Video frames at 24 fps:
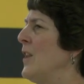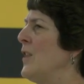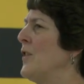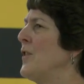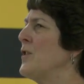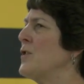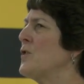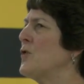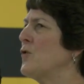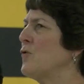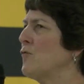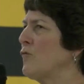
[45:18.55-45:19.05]

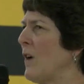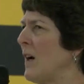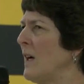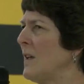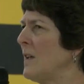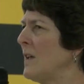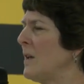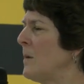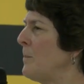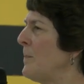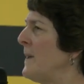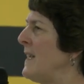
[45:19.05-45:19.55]
the
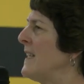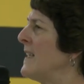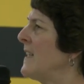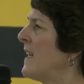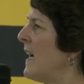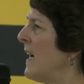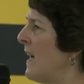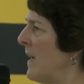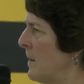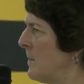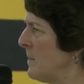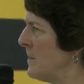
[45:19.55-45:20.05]
struggle
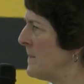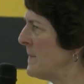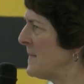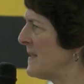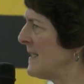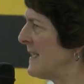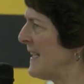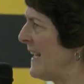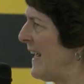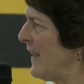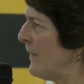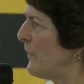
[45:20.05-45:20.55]

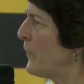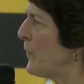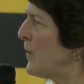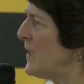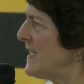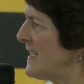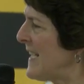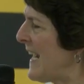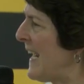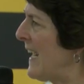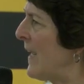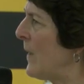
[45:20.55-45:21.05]
becomes every
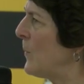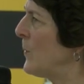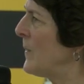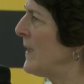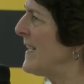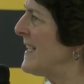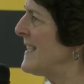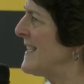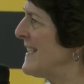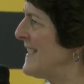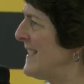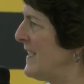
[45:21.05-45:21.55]

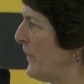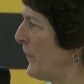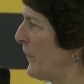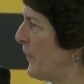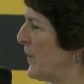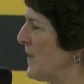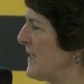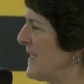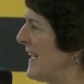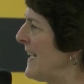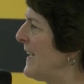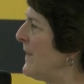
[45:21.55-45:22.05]
town is different.